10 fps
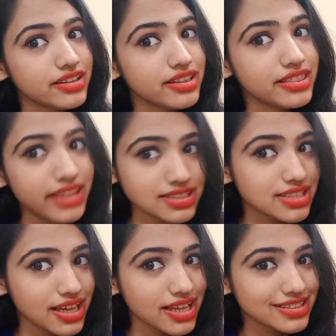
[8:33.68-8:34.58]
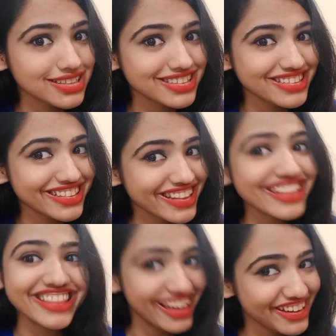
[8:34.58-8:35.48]
That's
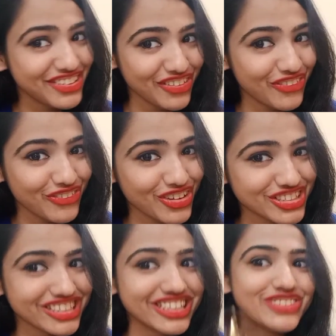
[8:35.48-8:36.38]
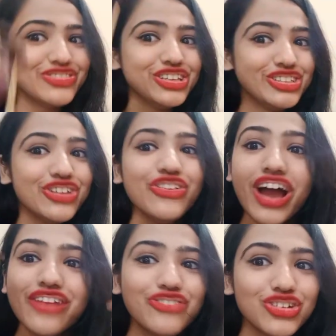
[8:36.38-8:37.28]
it. Thank you for watching this video
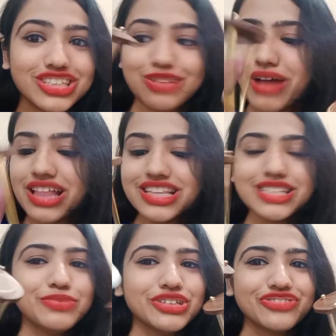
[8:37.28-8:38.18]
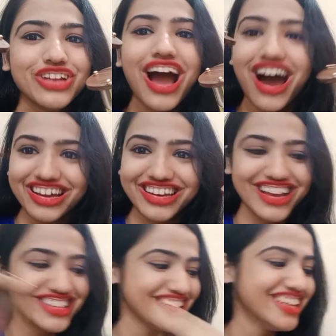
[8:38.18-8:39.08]
and watching my this beautiful
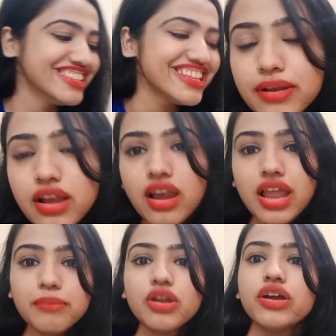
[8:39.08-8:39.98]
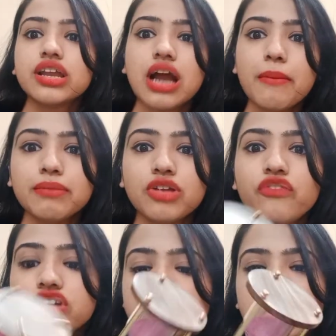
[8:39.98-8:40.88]
eyeglasses. Let me know in the comment below
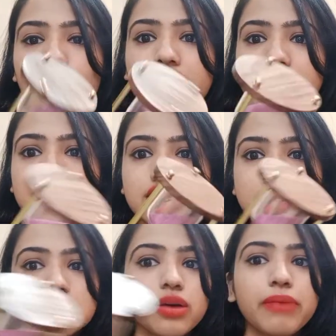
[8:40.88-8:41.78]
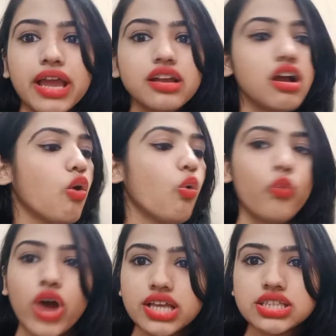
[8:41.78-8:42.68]
which one you like it, this pink or
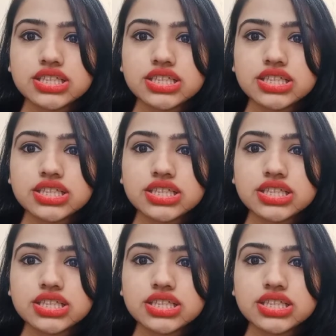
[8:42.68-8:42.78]
white.